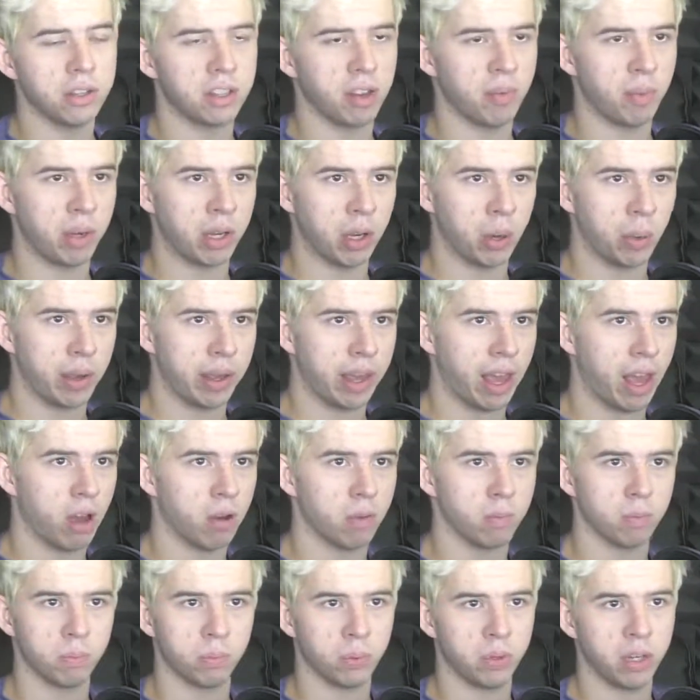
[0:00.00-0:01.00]
have been going
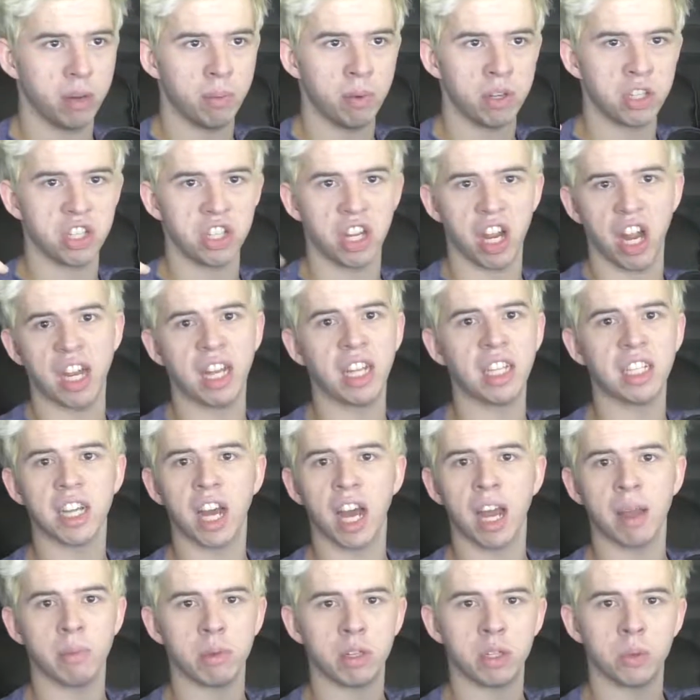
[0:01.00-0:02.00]
out pretty much any
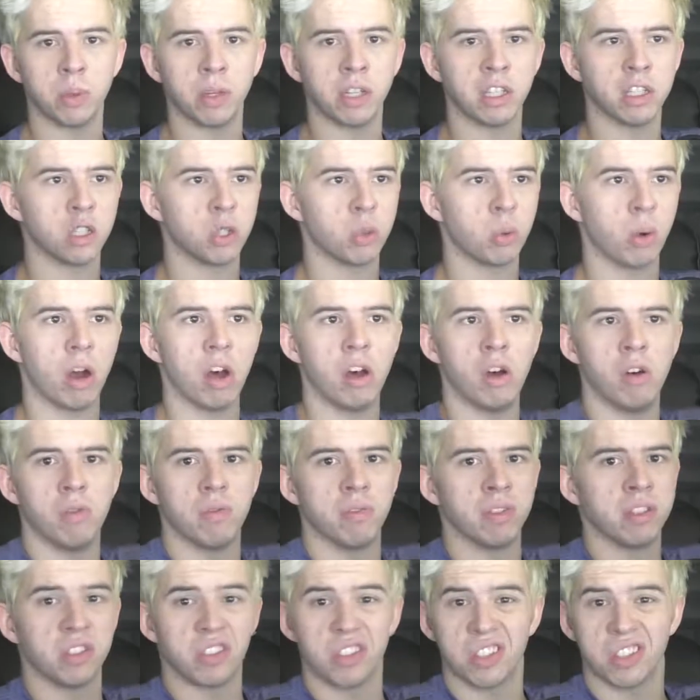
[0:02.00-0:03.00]
time between
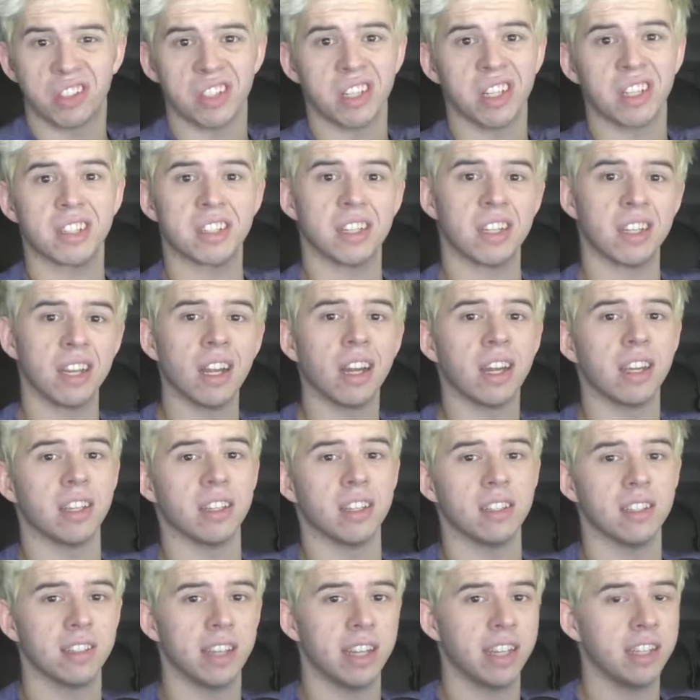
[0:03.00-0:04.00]
12 and 6 at night.
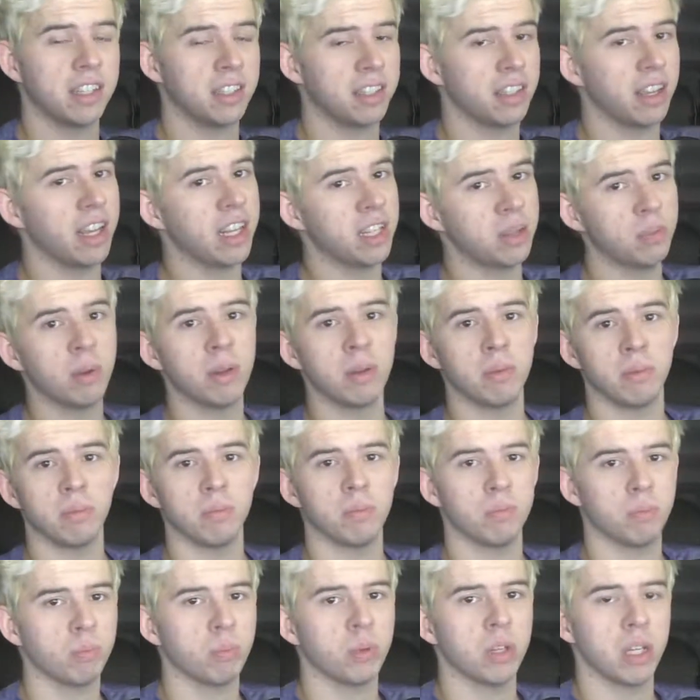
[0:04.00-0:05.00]
It's been
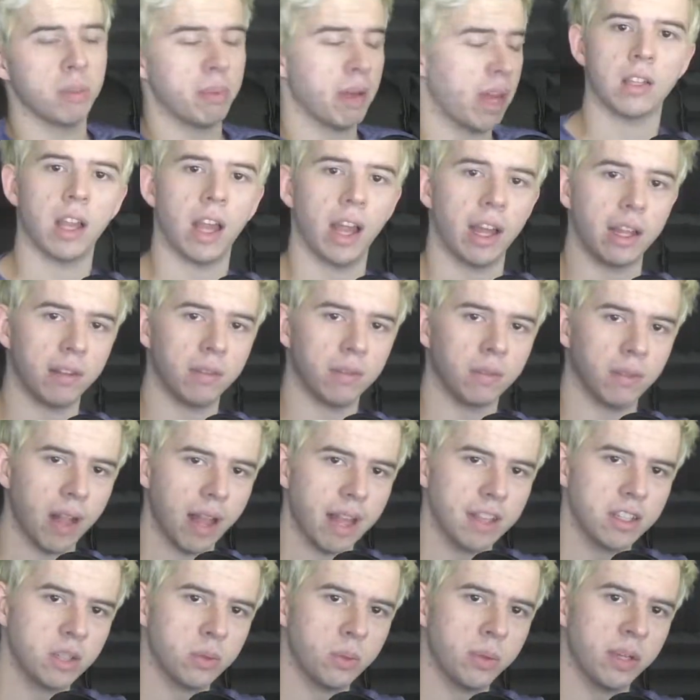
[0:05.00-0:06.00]
pretty bad. And
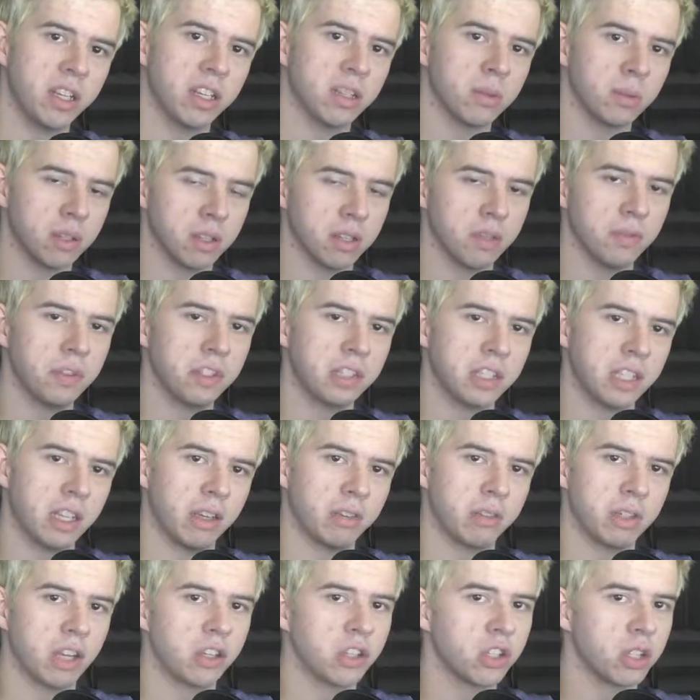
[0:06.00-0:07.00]
last week specifically,
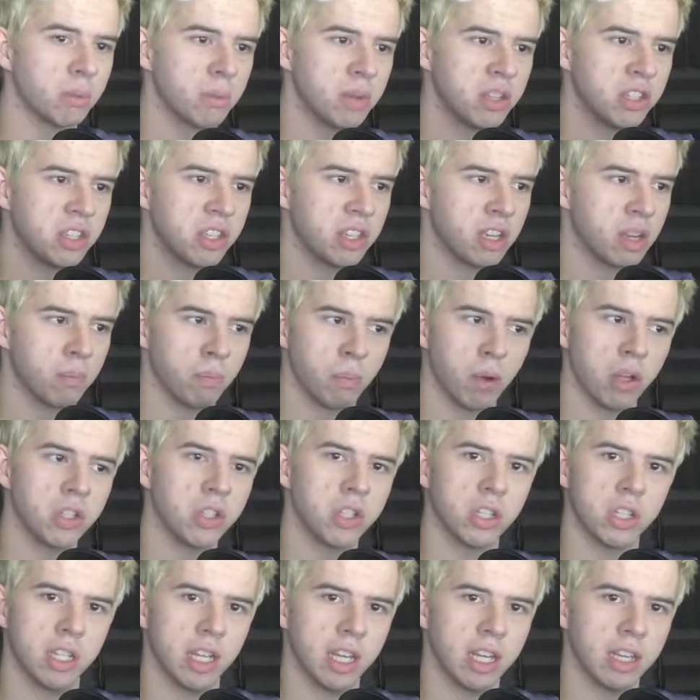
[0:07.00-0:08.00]
I was actually missing a
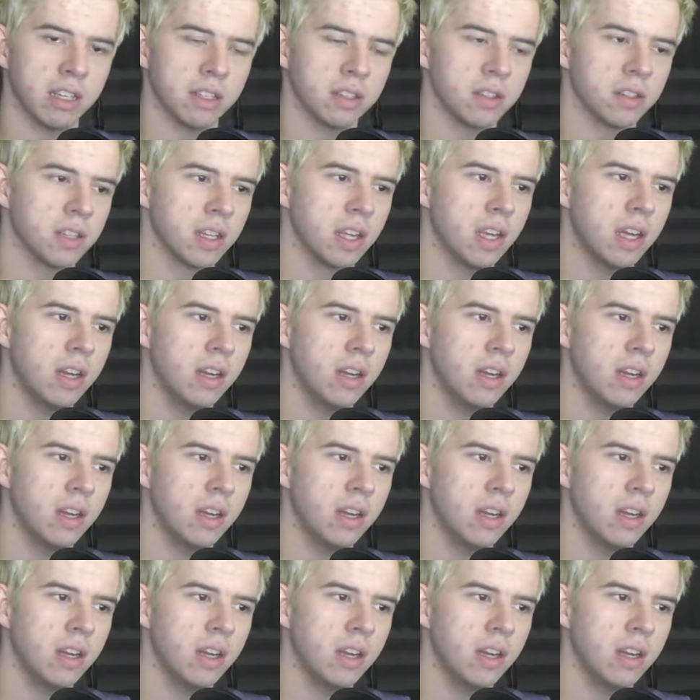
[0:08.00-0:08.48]
bunch of days.